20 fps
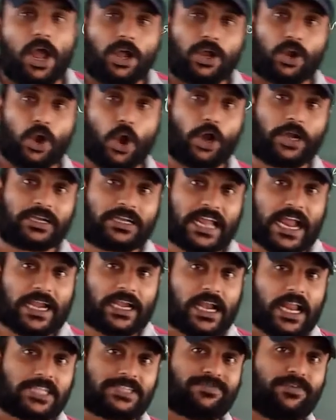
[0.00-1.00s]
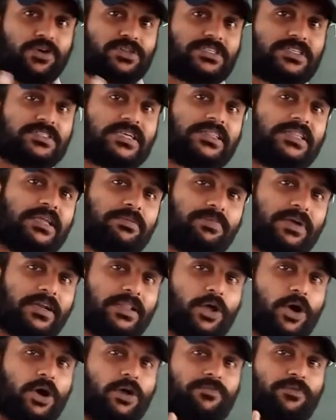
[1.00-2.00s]
contactless force is nothing but
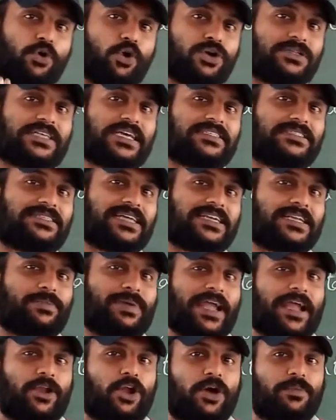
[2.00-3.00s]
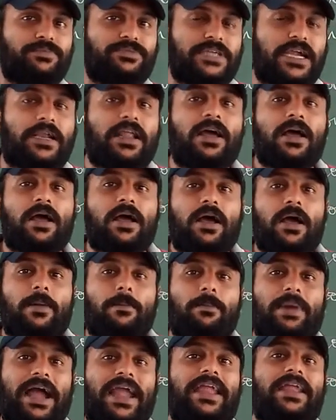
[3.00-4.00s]
the force exerted by an object
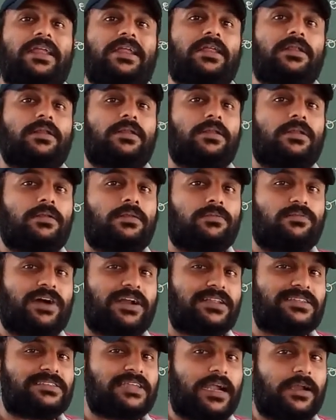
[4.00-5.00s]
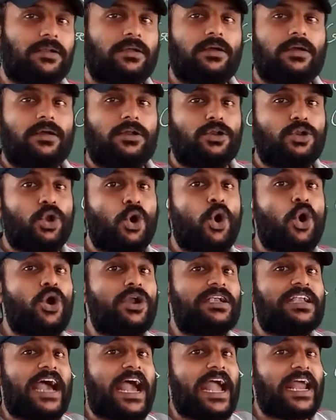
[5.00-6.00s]
by what is that? No
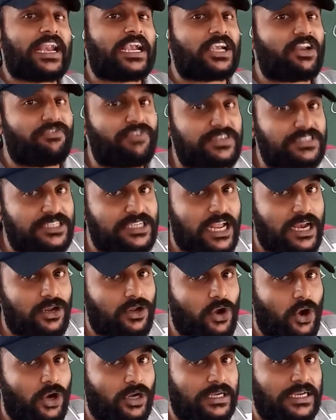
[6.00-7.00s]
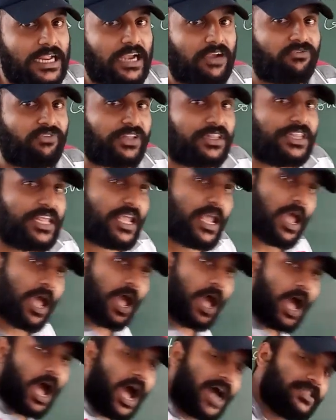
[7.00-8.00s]
direct physical contact with the
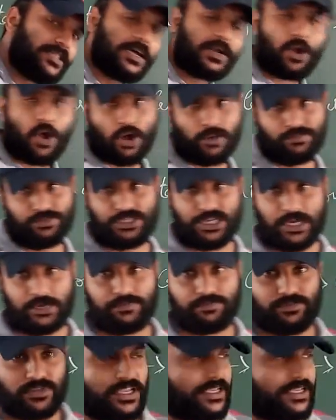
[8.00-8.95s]
other object is